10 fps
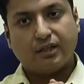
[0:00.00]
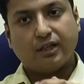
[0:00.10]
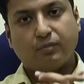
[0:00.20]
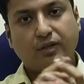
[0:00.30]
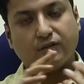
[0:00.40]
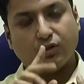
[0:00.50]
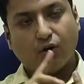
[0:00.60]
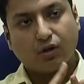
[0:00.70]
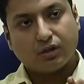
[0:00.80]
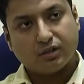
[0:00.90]
That means the
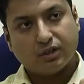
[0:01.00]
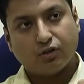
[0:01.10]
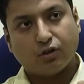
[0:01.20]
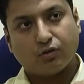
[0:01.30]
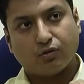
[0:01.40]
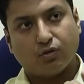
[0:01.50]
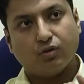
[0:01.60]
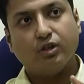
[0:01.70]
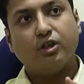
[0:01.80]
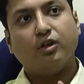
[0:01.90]
doctor did not
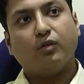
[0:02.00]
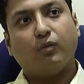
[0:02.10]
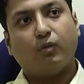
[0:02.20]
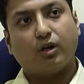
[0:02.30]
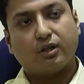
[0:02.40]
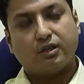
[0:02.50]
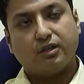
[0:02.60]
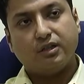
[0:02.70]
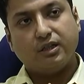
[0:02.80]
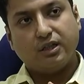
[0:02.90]
know what
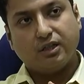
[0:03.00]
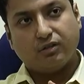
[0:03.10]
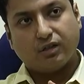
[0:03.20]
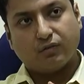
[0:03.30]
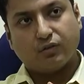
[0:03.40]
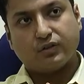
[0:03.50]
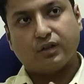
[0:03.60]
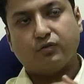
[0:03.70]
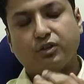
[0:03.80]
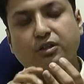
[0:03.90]
the drug was
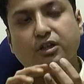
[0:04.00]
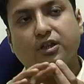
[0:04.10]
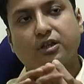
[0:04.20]
given.